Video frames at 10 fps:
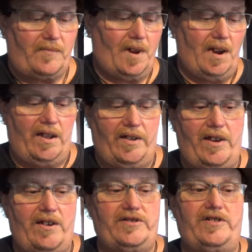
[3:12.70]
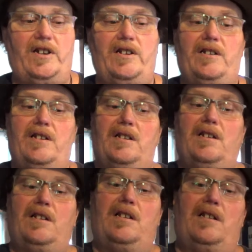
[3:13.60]
Now there's the
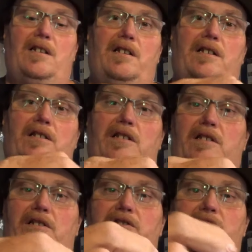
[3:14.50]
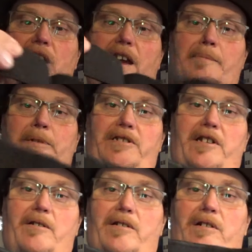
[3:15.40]
strap. It's got
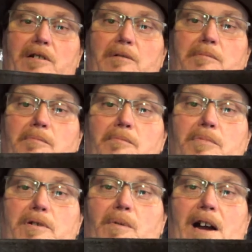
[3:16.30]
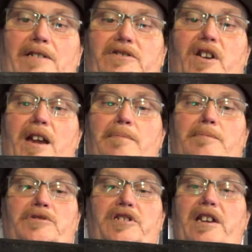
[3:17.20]
a pretty wide strap. I'm
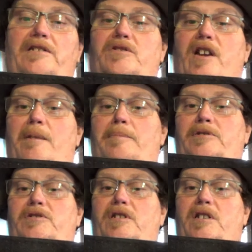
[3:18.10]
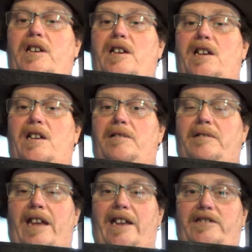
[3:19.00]
gonna say that strap is
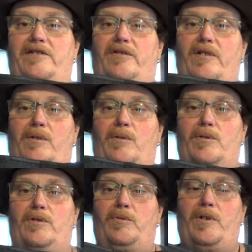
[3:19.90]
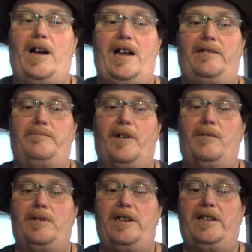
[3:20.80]
1 3/4 inches wide,
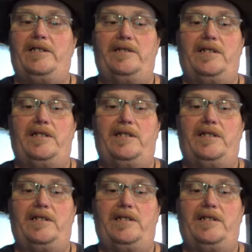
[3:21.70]
probably, and